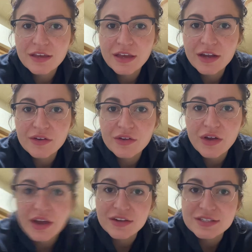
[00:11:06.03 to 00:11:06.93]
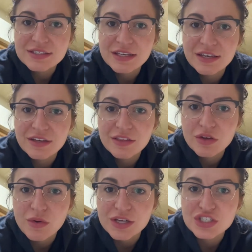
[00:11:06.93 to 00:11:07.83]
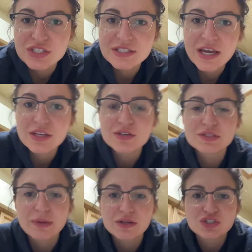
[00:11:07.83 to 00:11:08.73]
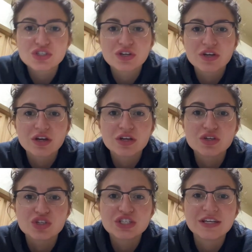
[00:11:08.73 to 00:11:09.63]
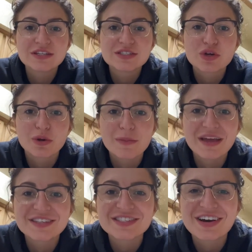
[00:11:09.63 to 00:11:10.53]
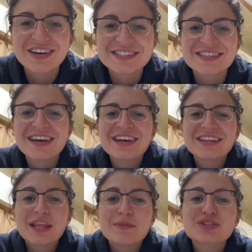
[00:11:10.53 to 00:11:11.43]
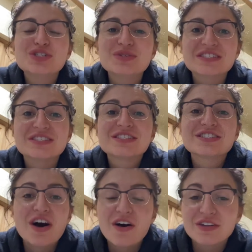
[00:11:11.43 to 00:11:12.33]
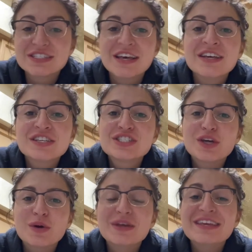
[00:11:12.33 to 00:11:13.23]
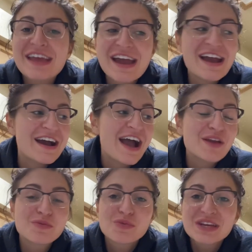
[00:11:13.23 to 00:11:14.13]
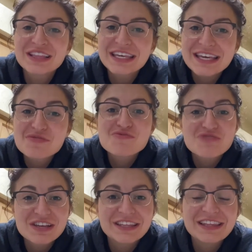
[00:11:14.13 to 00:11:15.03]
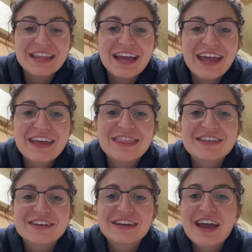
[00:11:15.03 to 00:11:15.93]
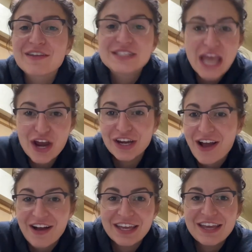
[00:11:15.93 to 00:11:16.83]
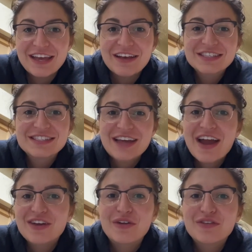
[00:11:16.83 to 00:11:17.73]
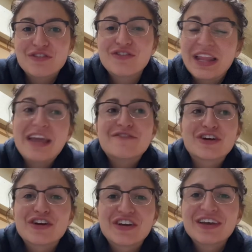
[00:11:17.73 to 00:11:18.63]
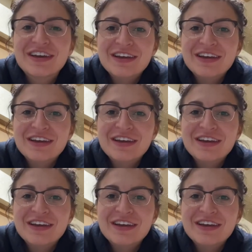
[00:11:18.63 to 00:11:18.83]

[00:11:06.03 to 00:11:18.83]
I don't know how to see the questions. I use brown sugar, Yoshida's gourmet sauce, lemon juice, and salt. So yeah, I really, really like the kind of teriyaki styled flavored